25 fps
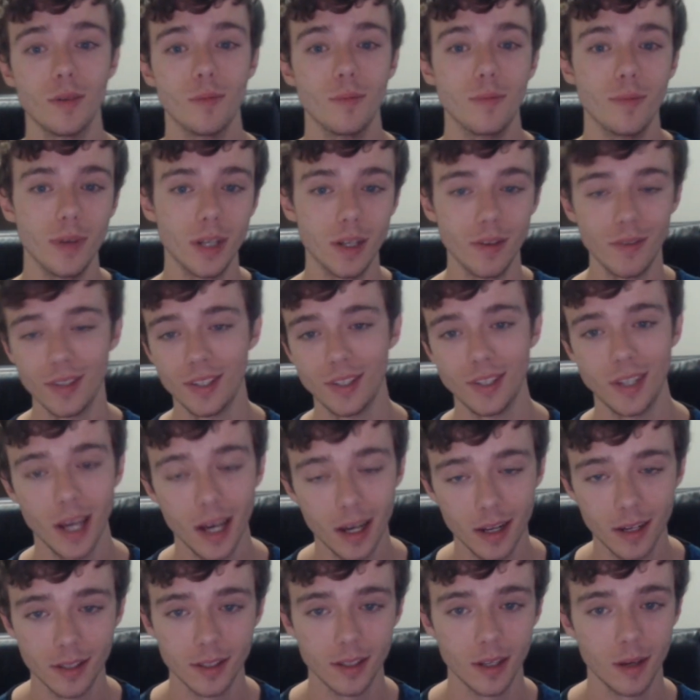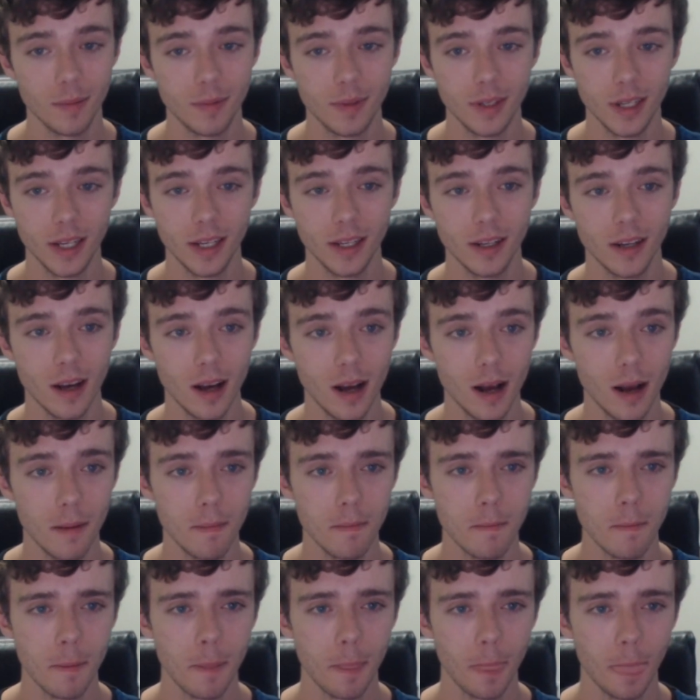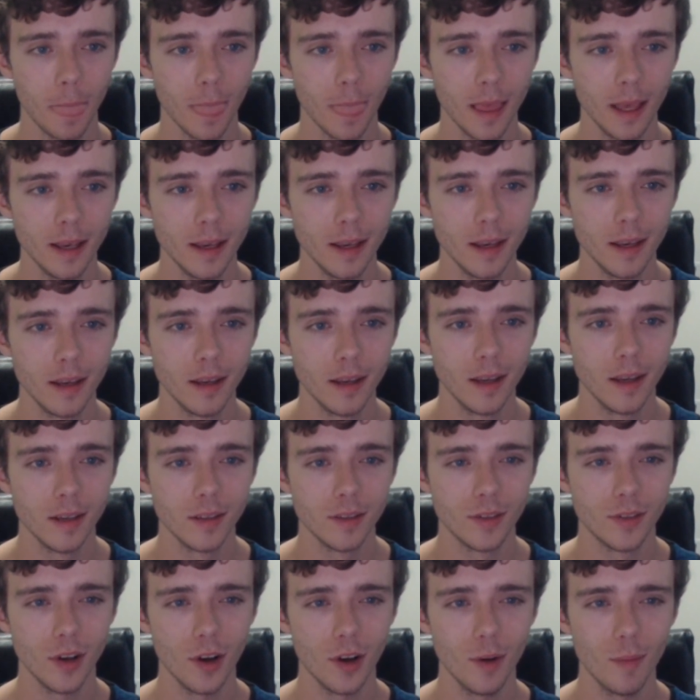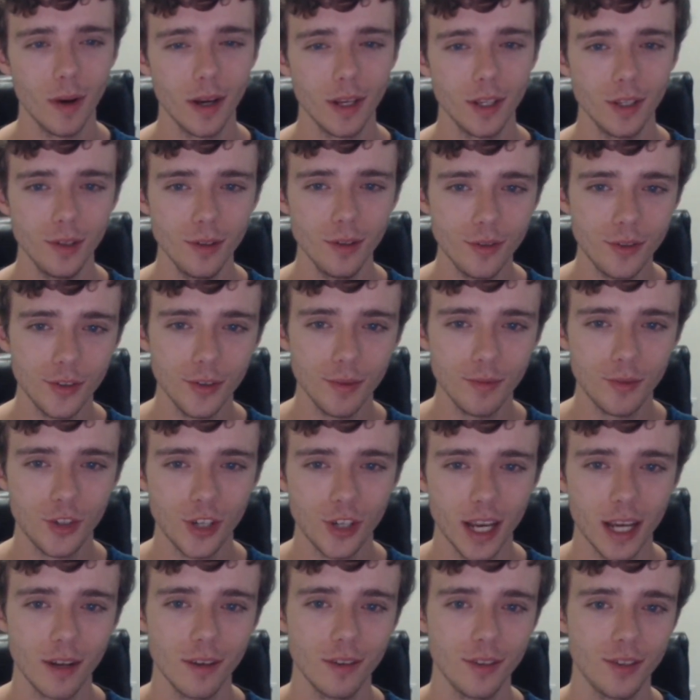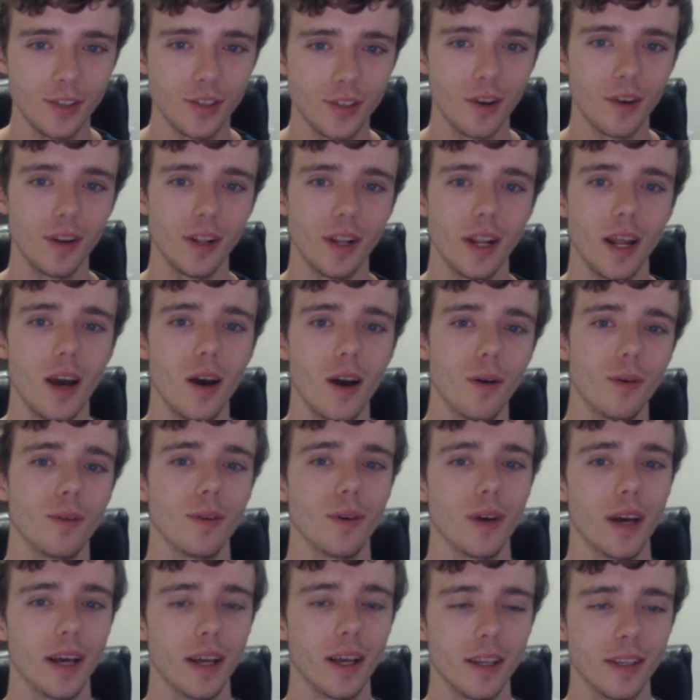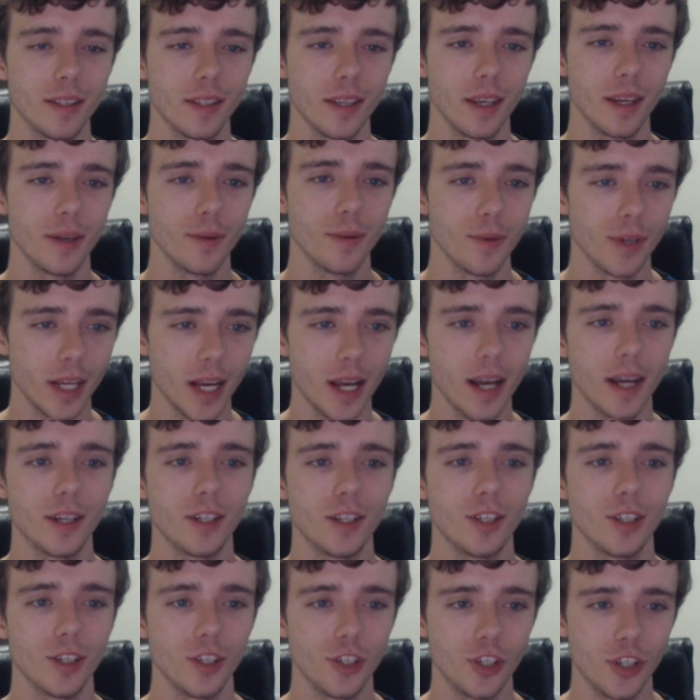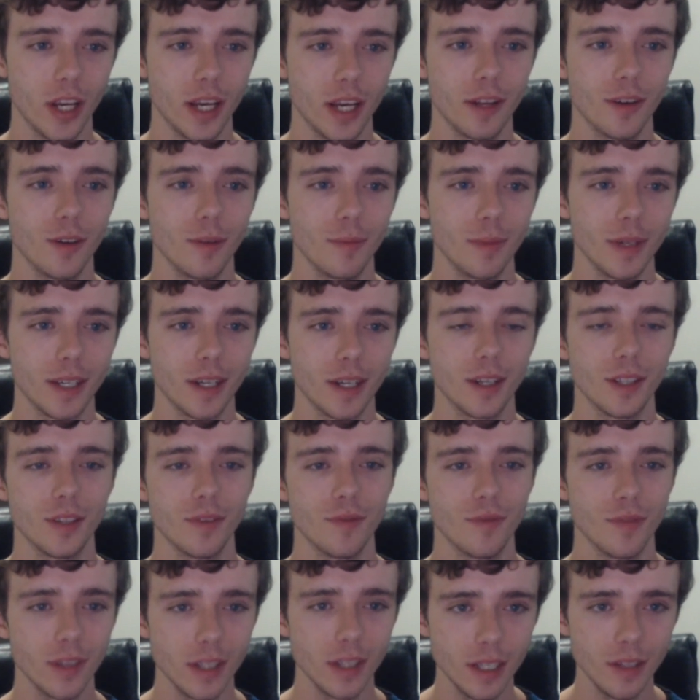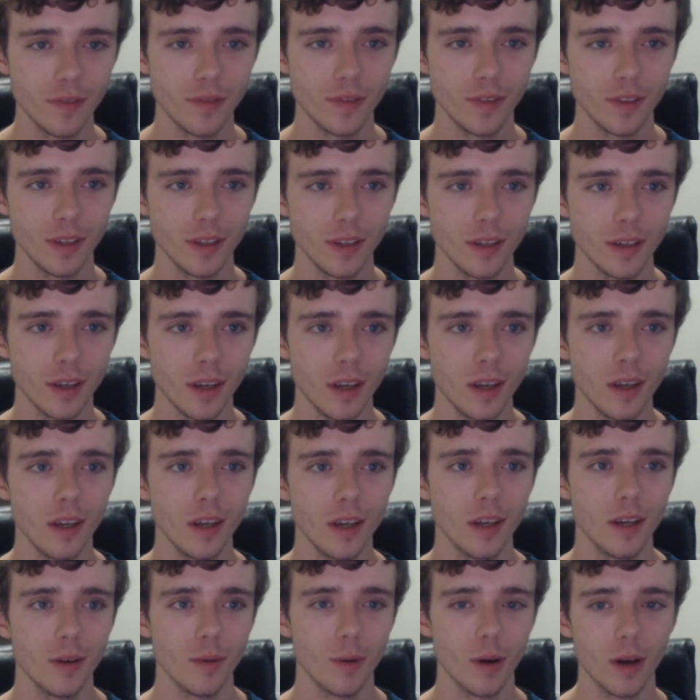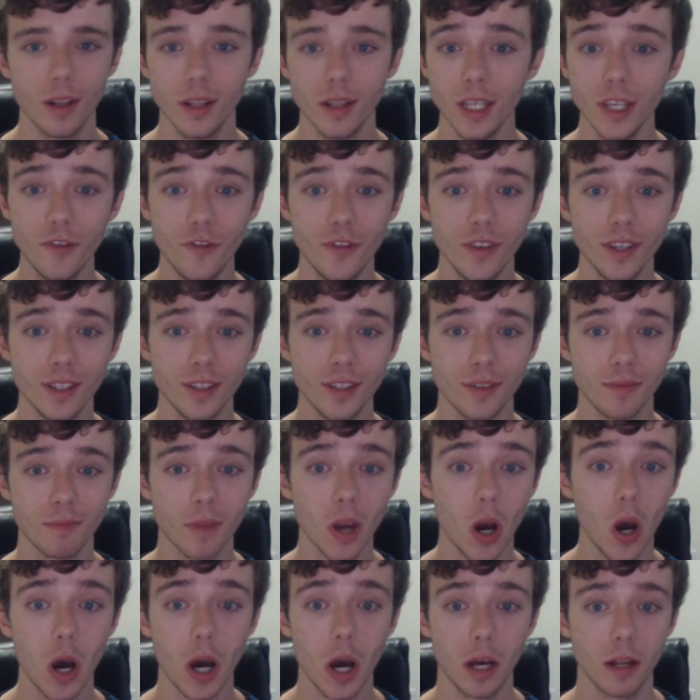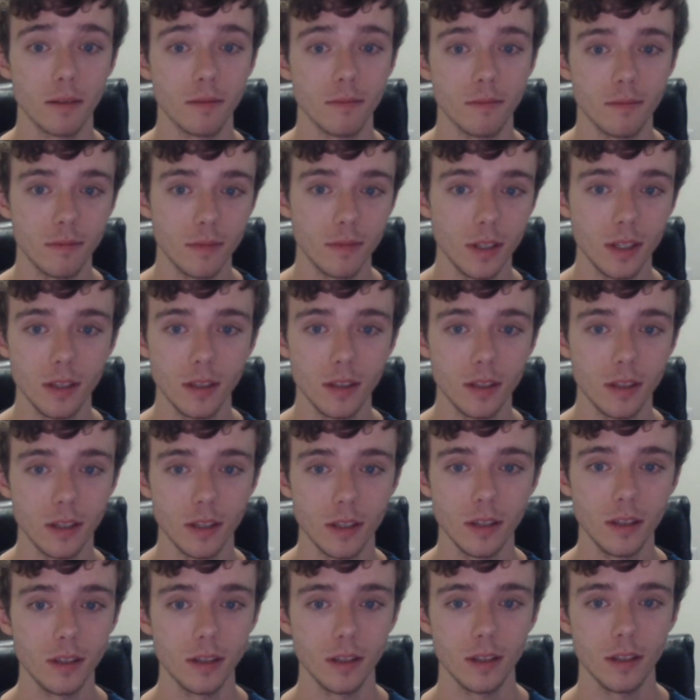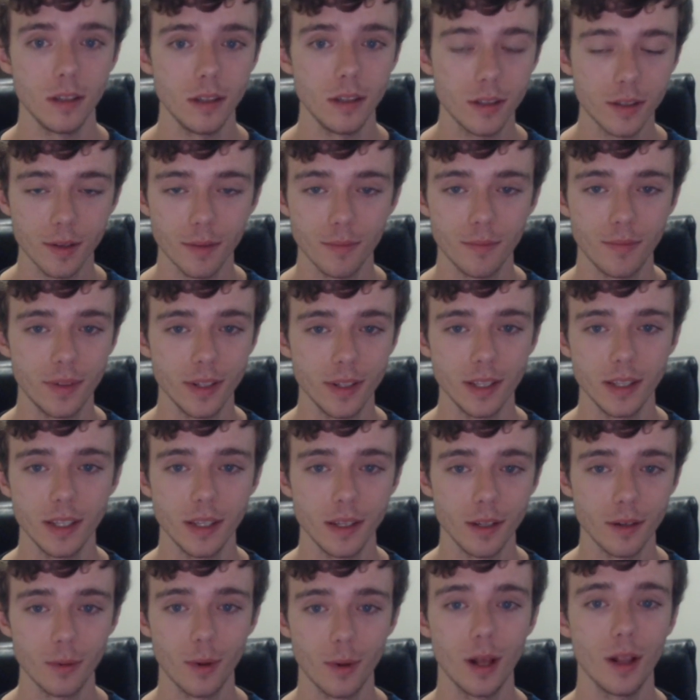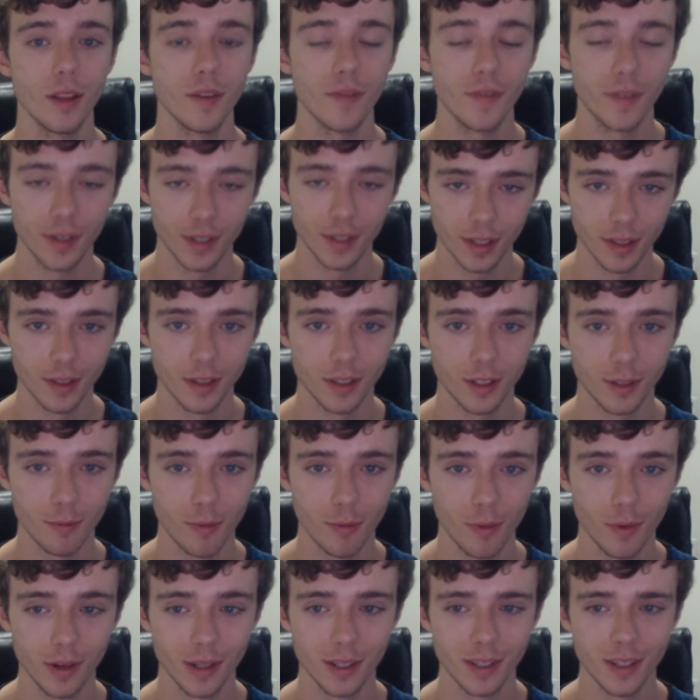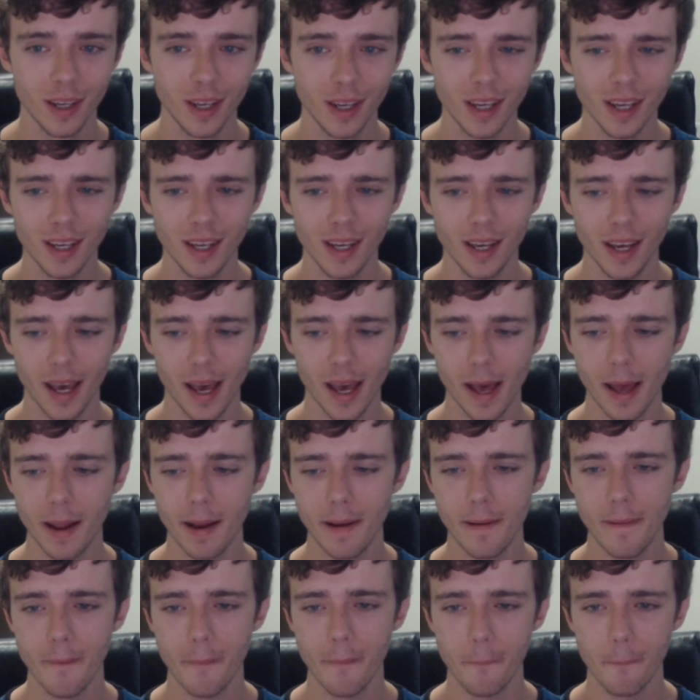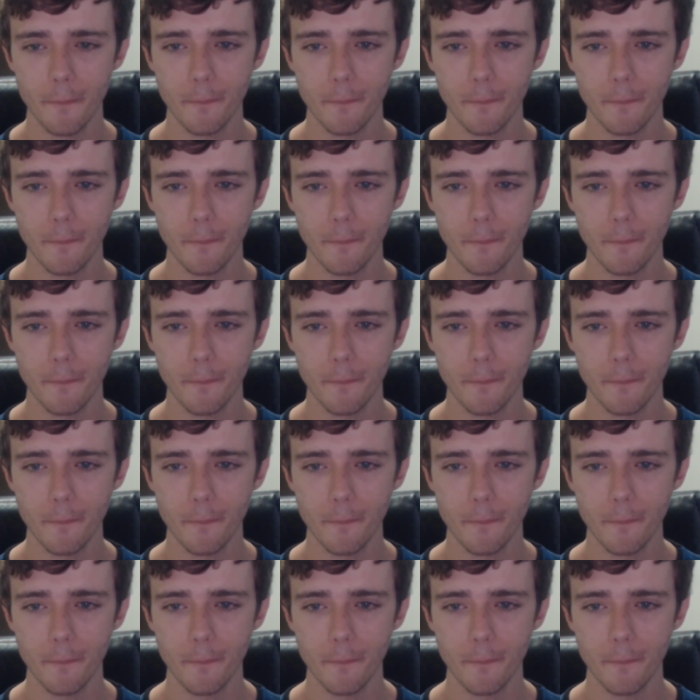a bit of a status update. So my YouTube channel started out as a reaction channel because of Leafy. Well, Leafy's gone. He's completely irrelevant at this point, and